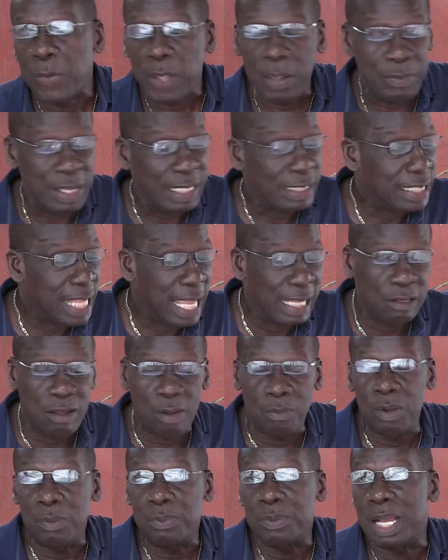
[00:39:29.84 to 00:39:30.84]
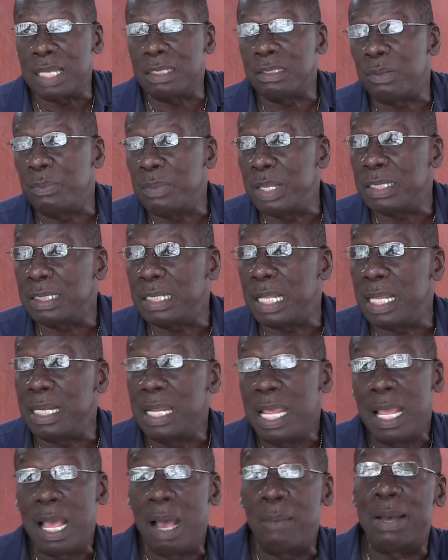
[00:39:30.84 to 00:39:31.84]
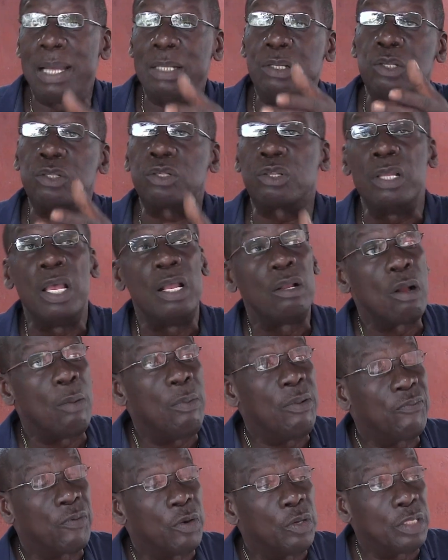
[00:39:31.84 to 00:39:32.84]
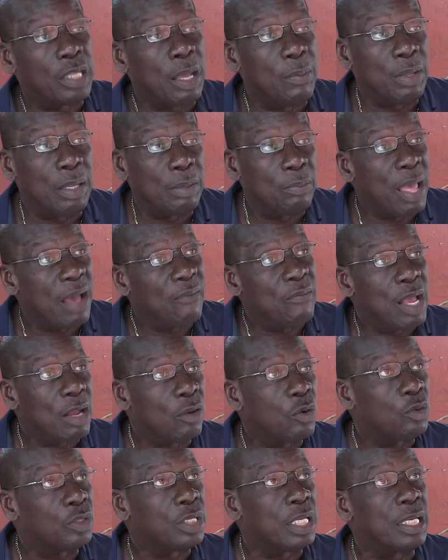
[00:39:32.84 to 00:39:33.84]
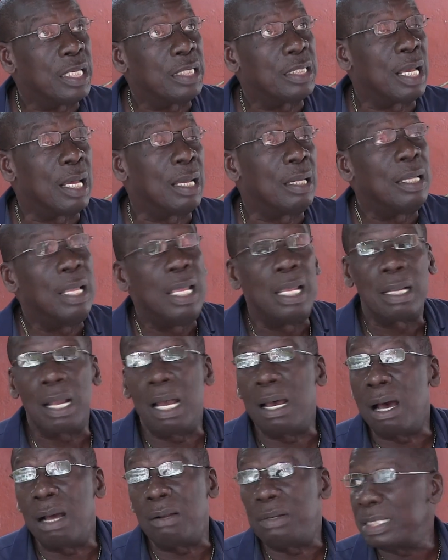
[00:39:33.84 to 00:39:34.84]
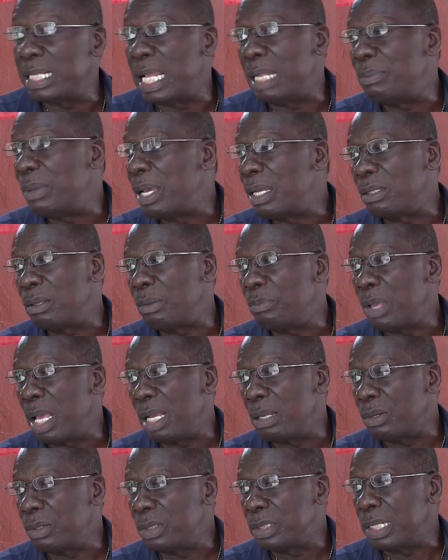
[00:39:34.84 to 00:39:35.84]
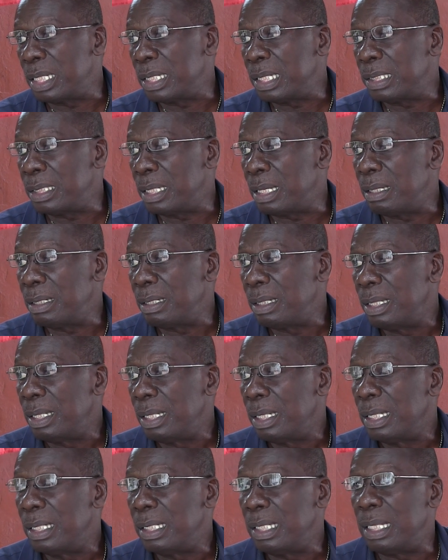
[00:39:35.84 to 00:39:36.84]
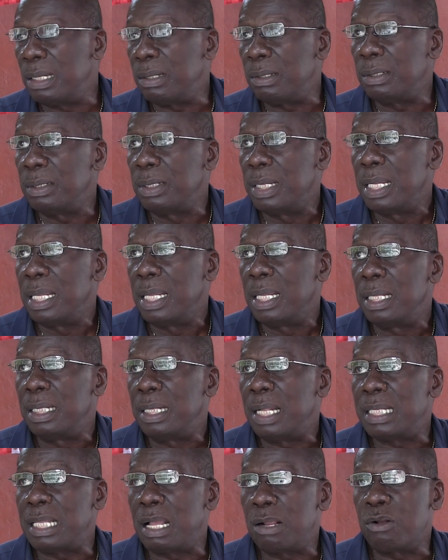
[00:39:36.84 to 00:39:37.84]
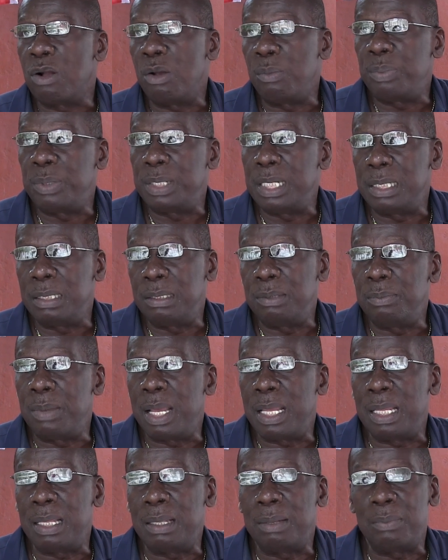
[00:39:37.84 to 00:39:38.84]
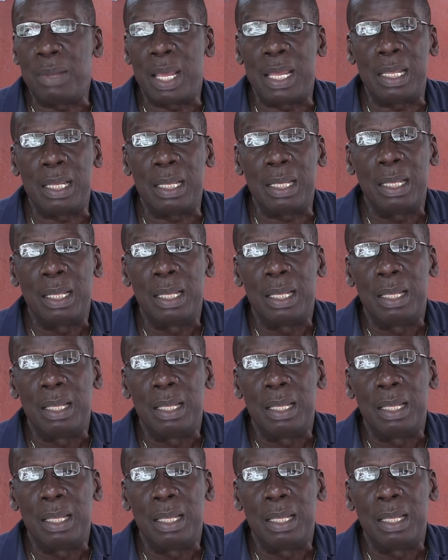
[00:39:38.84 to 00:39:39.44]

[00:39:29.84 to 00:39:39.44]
bass line come up, because it's a bass line. A man just come in front of me, I have my acoustic guitar, because I always had my acoustic guitar, you know, that accompanied my